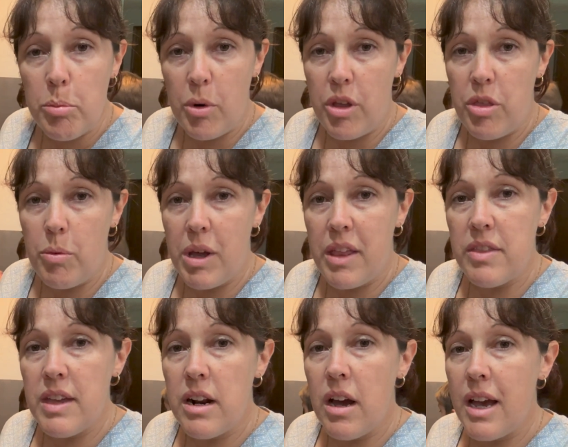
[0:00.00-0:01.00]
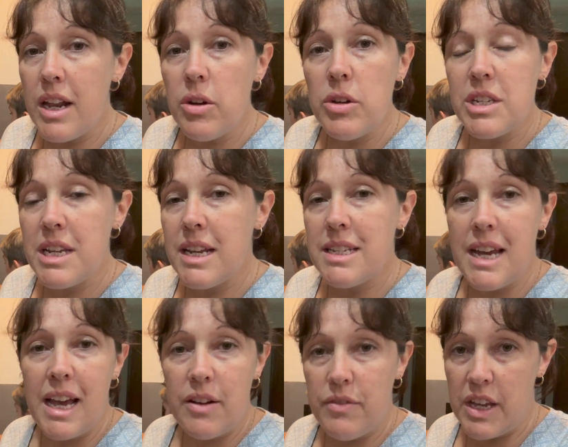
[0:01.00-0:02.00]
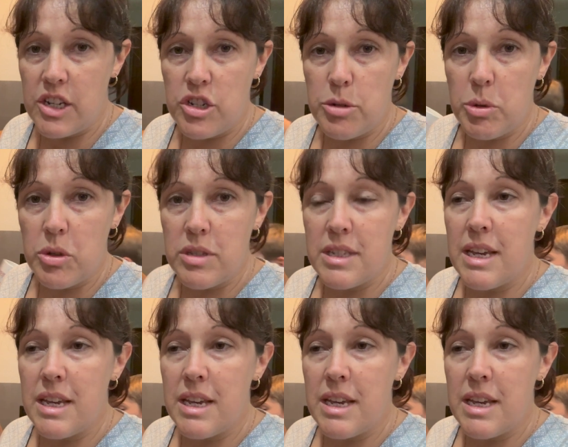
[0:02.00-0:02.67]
broth one that I don't tend to add vegetables.